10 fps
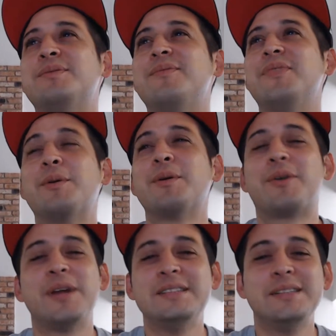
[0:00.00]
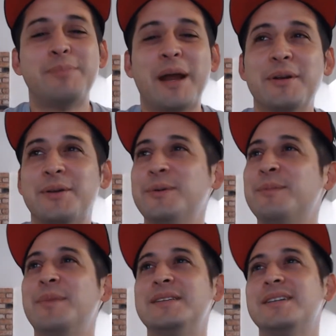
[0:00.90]
they were a crazy pirate
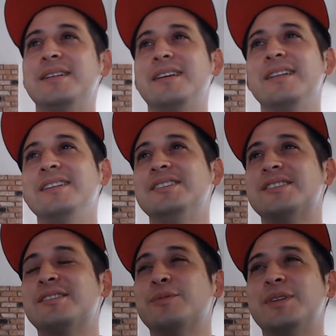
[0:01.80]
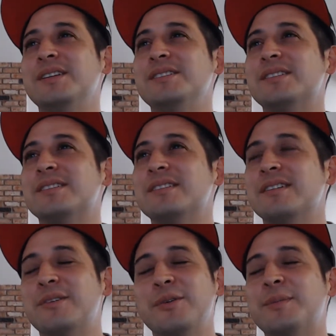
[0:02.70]
group, basically killing each other within each other,
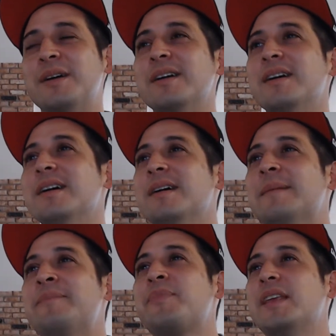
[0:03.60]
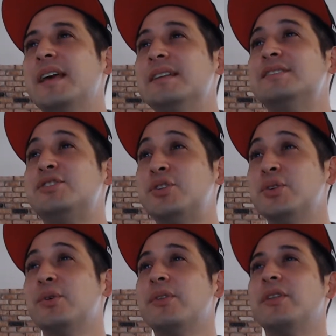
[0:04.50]
the group. Yes, it's
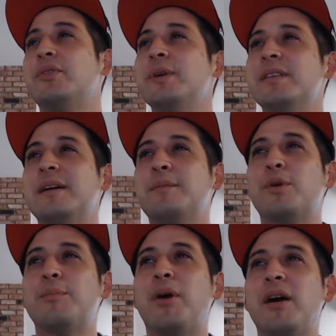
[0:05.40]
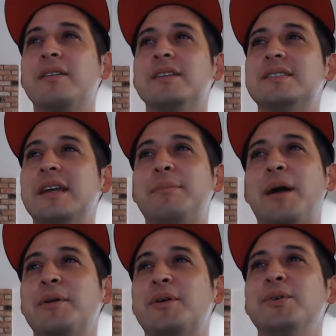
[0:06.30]
true. The three of them were part of the same
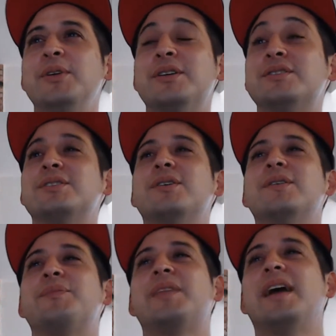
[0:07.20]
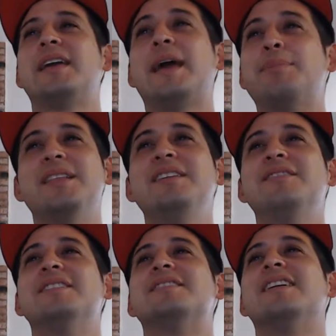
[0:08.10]
pirate crew years ago. I can't
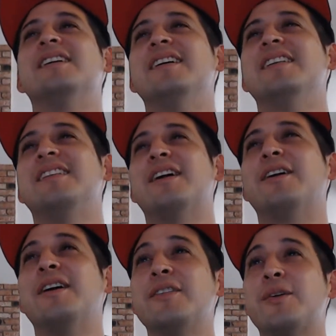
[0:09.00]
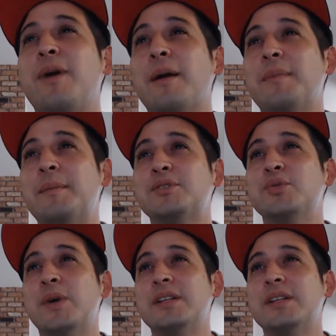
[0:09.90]
believe this. There are other Rock members who went